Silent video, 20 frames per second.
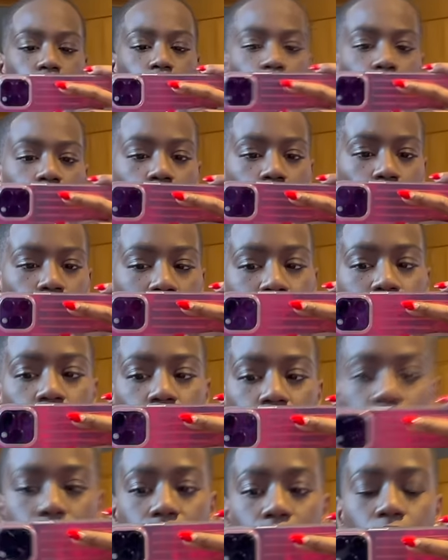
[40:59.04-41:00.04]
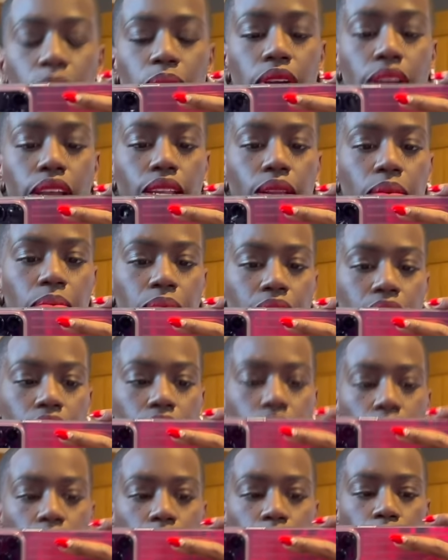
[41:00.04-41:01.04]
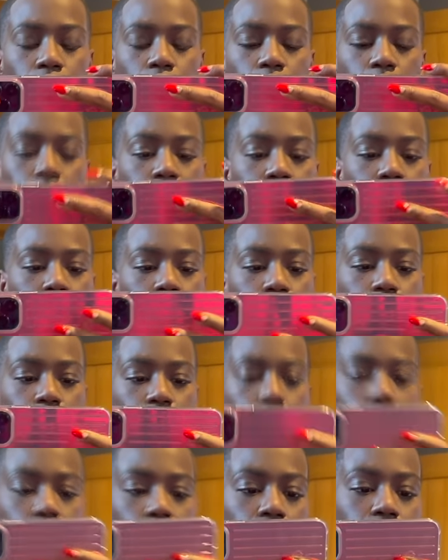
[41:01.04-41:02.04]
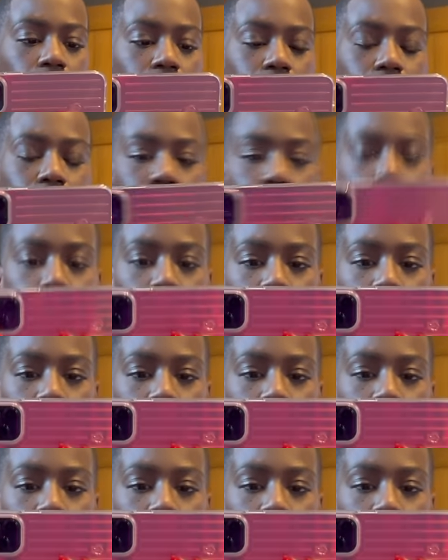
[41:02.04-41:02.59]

switch to my vlogging camera in a minute, I promise. Because I'm like, can you